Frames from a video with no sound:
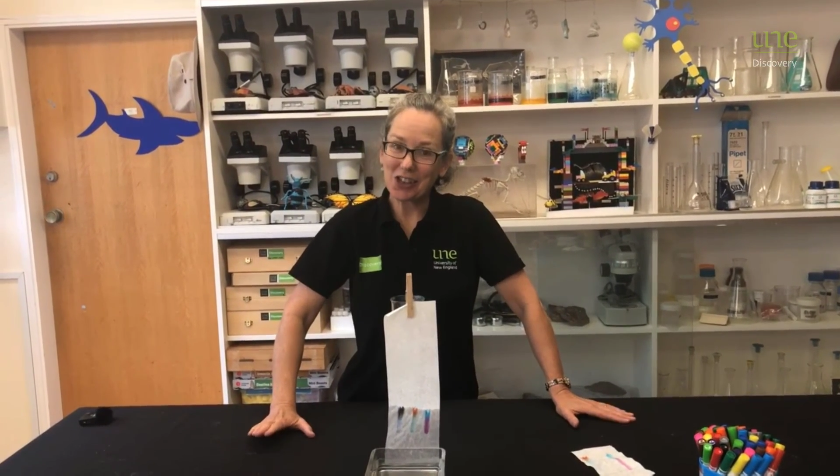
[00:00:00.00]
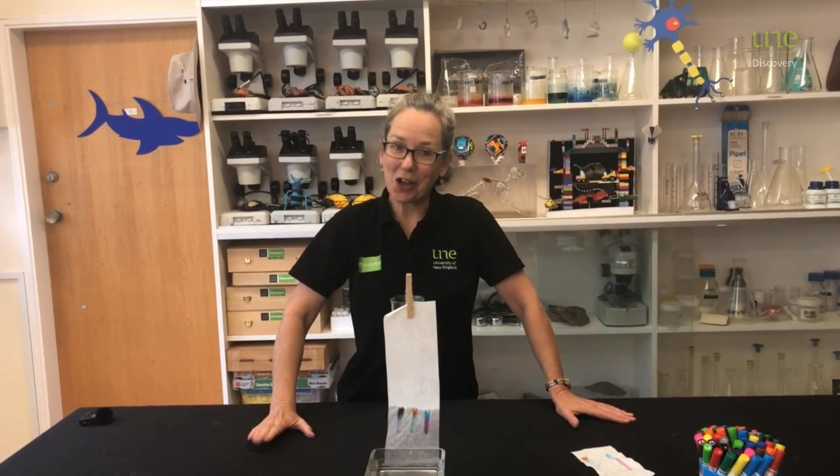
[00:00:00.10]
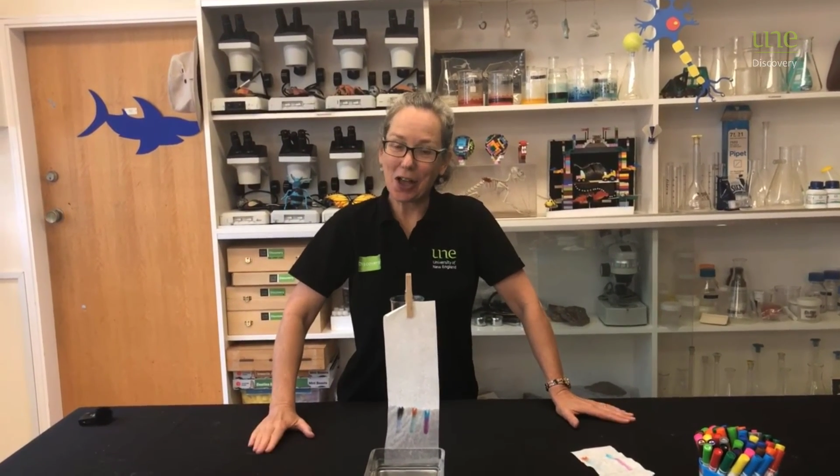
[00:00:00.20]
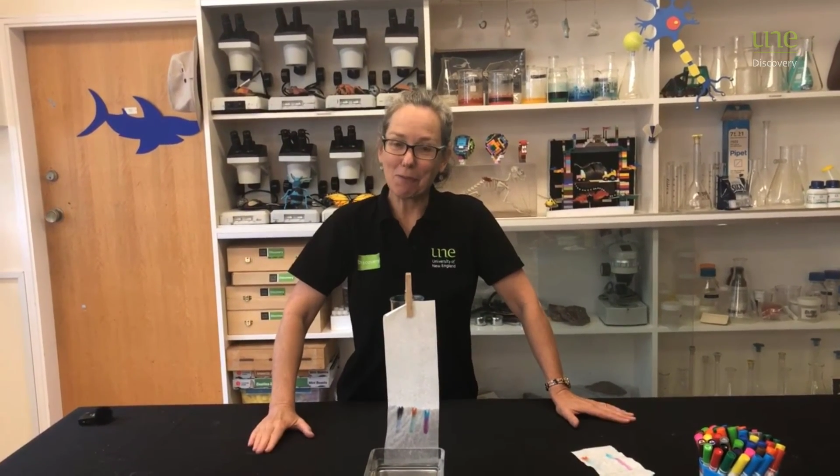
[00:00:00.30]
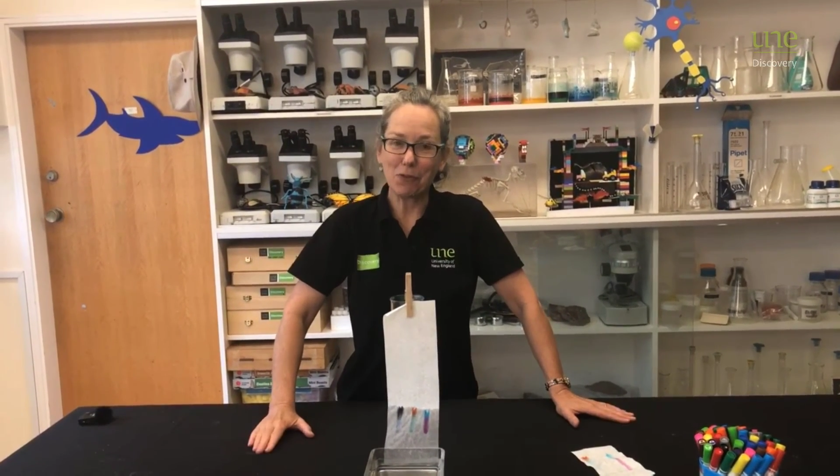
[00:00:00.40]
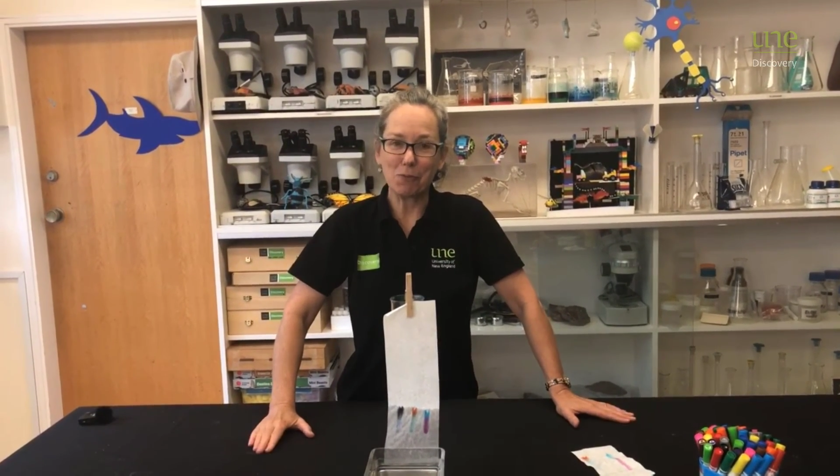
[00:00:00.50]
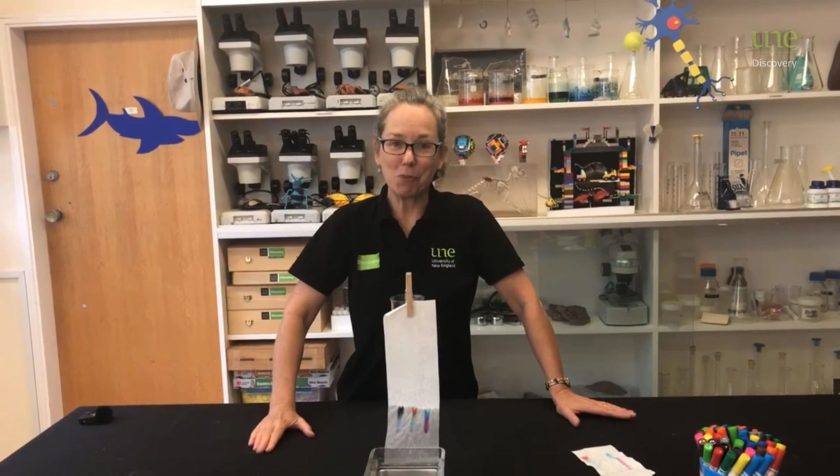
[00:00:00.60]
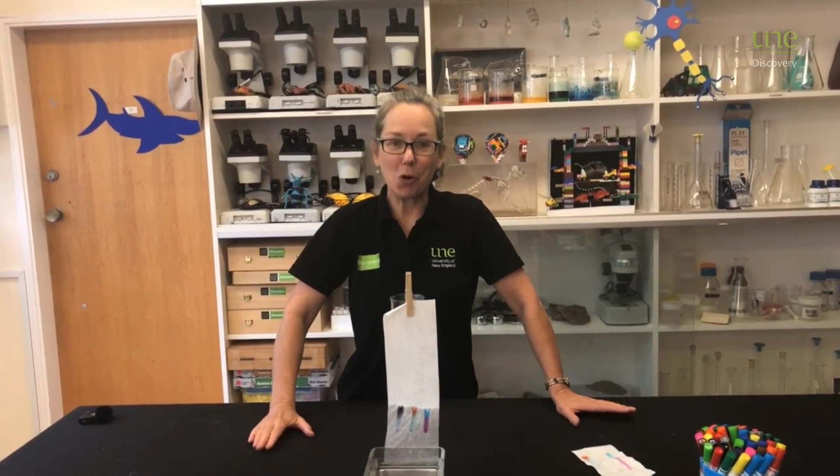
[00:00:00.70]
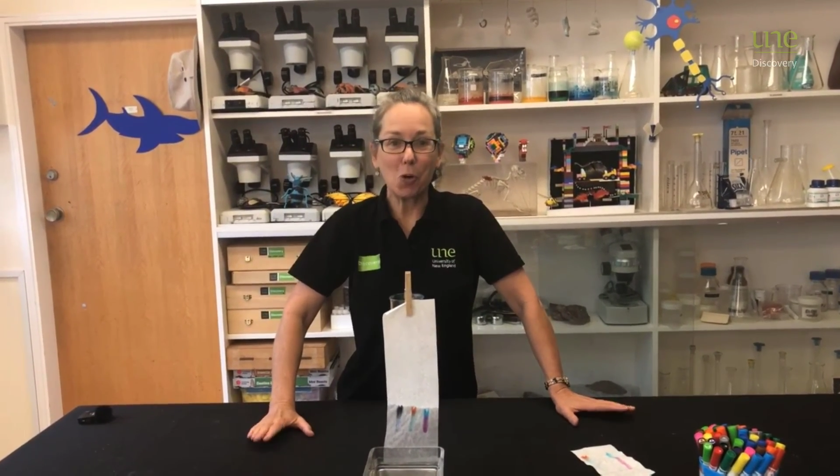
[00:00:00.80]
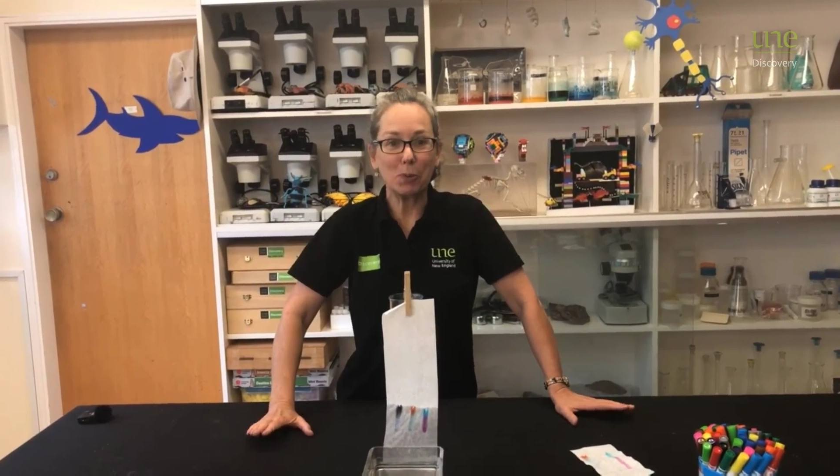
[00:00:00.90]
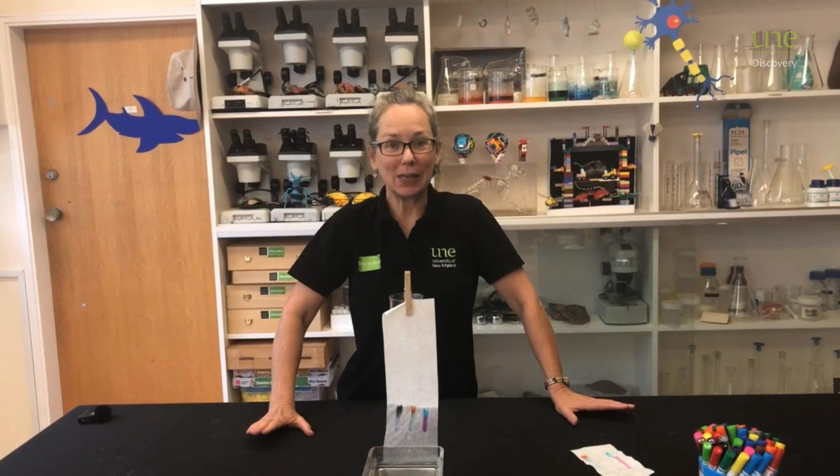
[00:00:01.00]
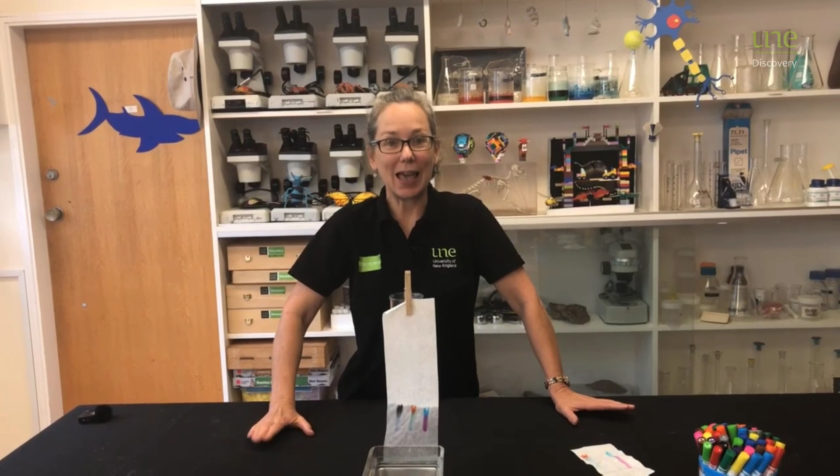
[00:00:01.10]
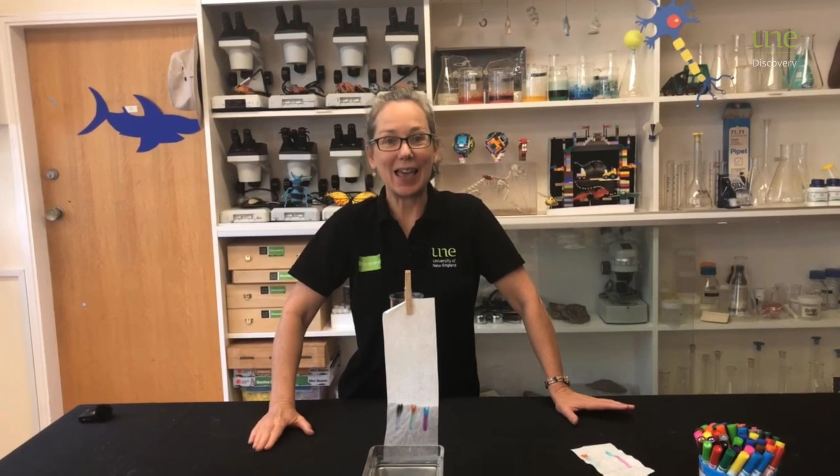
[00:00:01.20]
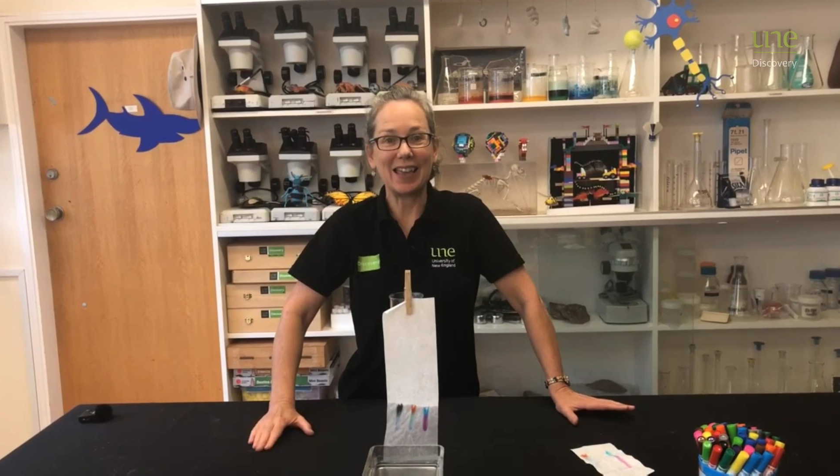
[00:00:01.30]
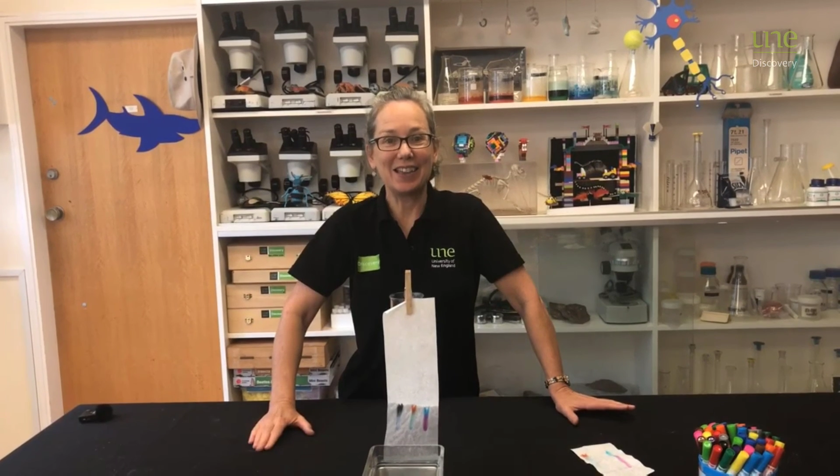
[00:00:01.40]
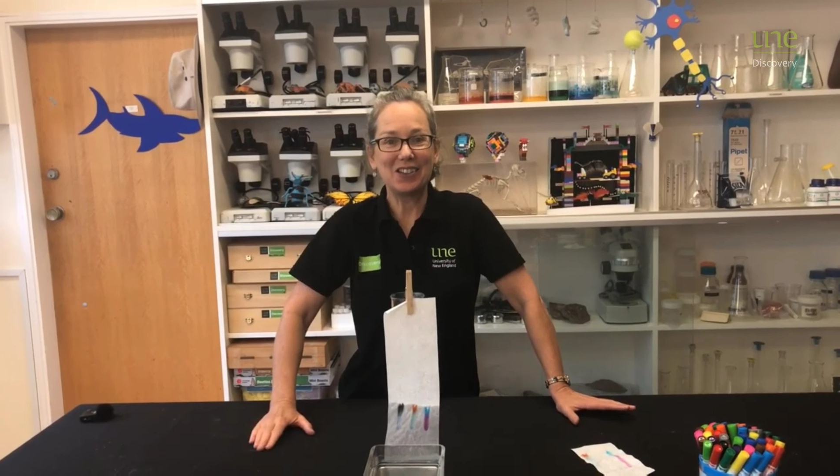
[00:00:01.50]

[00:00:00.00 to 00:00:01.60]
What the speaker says: time for more play